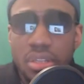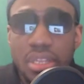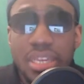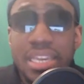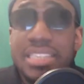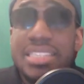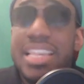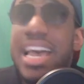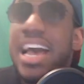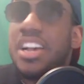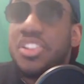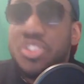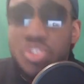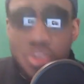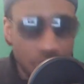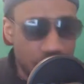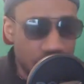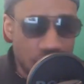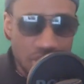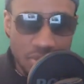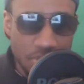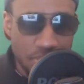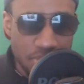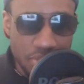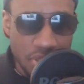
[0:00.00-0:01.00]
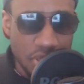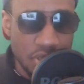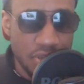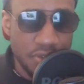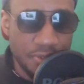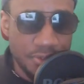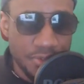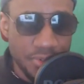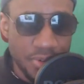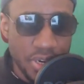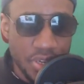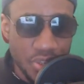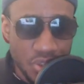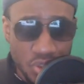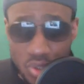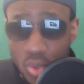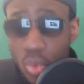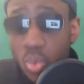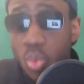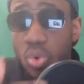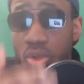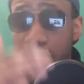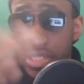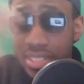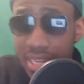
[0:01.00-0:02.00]
It has to obviously be free. So
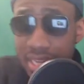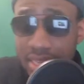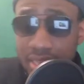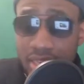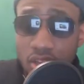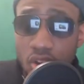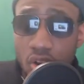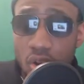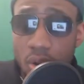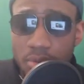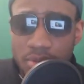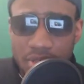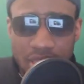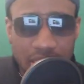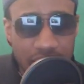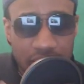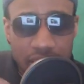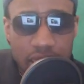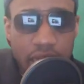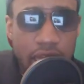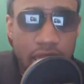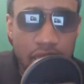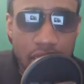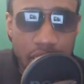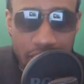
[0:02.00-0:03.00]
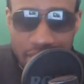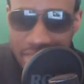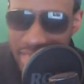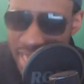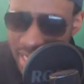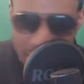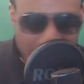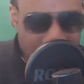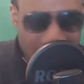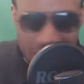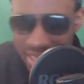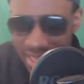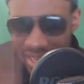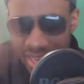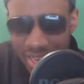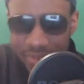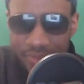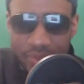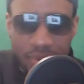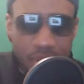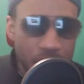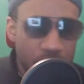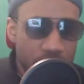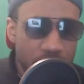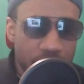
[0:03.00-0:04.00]
once that thing comes out, like like next year, yeah,
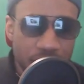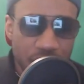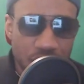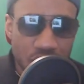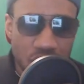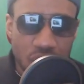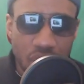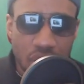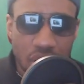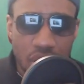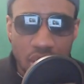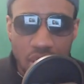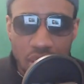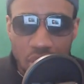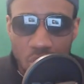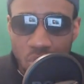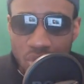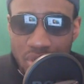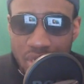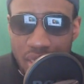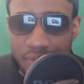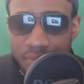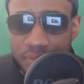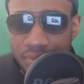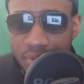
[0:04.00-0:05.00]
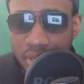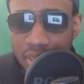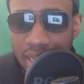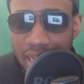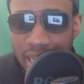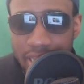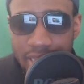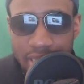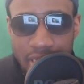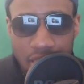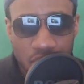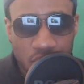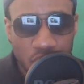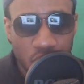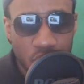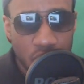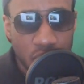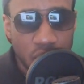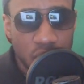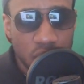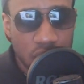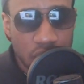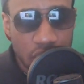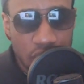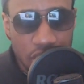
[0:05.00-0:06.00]
you, it, it will definitely iron out
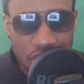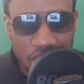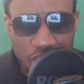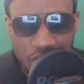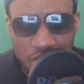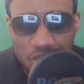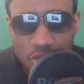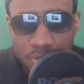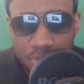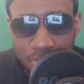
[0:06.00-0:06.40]
all the issues.